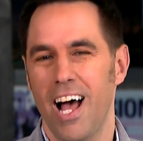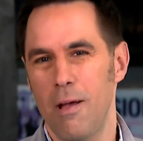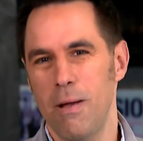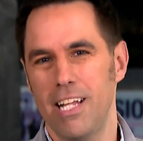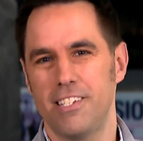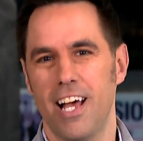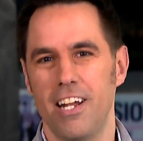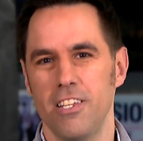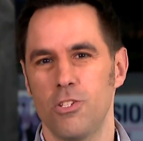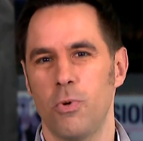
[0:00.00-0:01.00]
I'm Matt
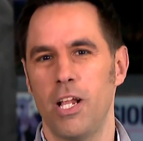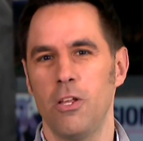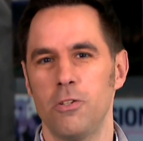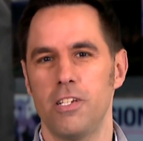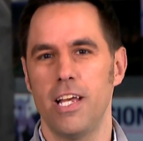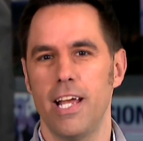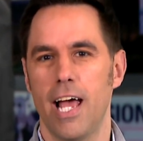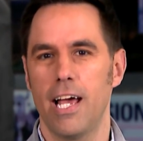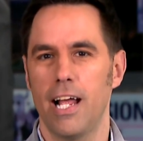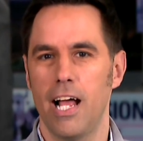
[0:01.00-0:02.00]
Zahn, and this is what I learned today
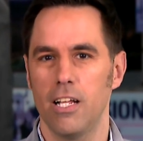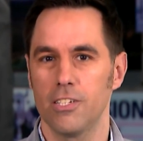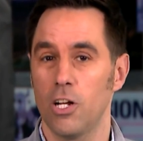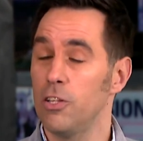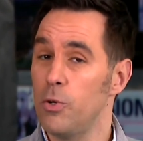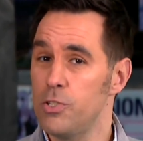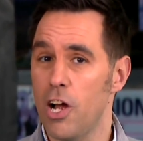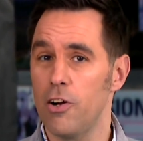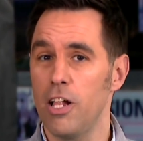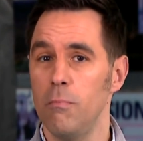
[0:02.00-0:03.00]
at Halas Hall. No
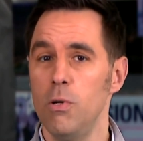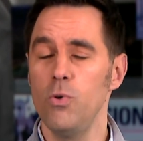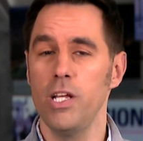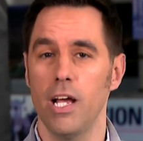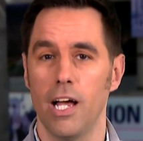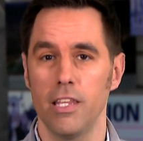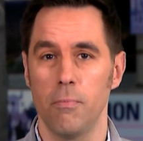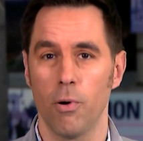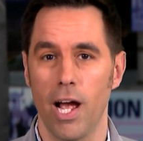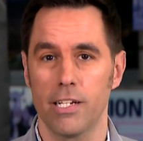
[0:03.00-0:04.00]
Darnell Mooney on the
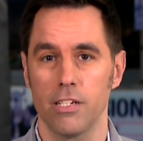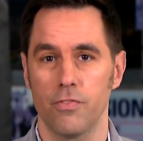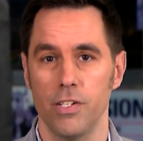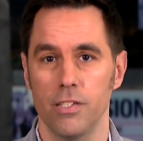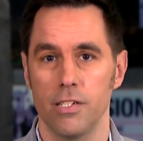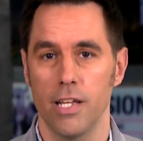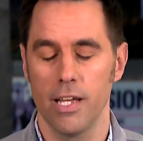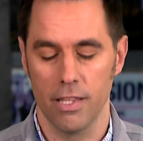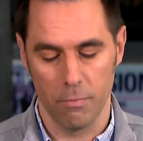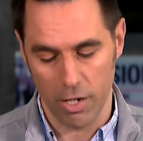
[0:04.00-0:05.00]
practice field
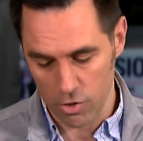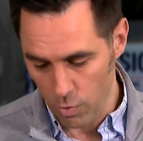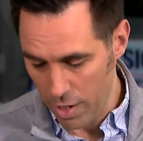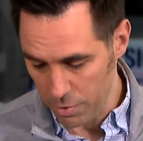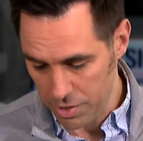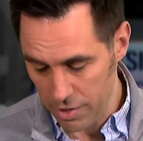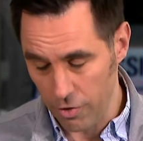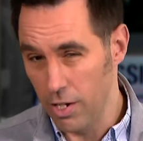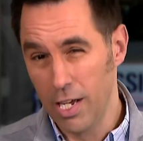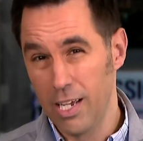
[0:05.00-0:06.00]
today. The Bears wide
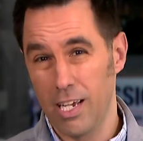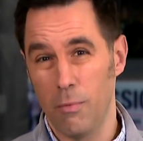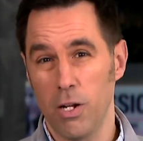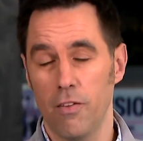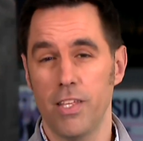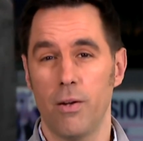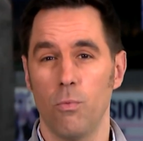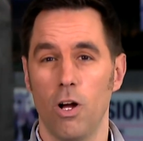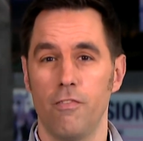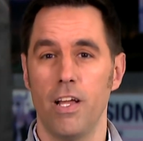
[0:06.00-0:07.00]
receiver coming off that
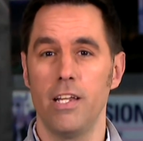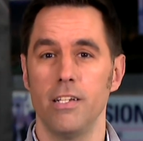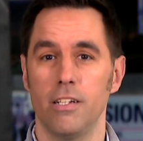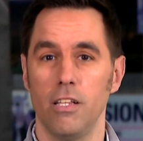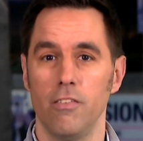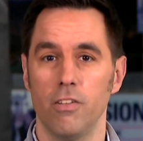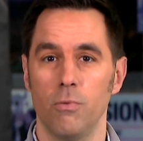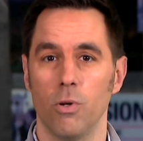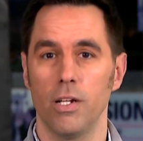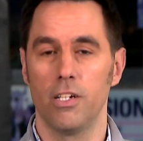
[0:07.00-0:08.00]
rough end in Cleveland
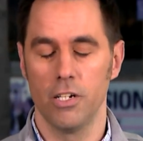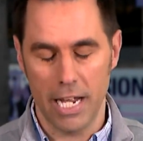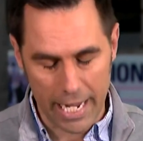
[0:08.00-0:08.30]
where he couldn't